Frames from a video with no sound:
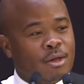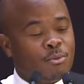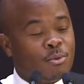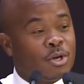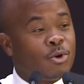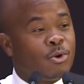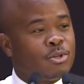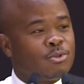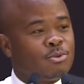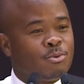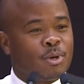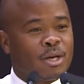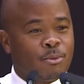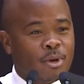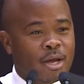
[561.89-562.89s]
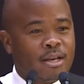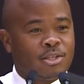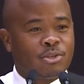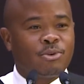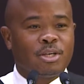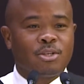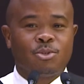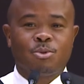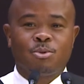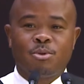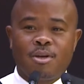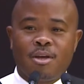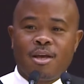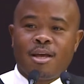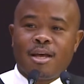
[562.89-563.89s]
we're going to, we're entering into
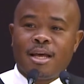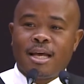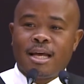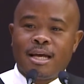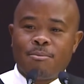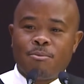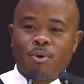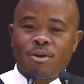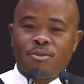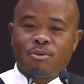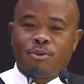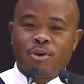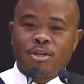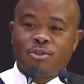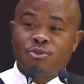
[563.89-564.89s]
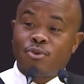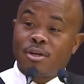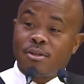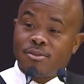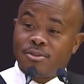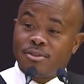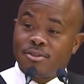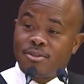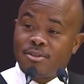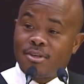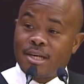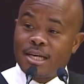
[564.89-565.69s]
one of the greatest struggles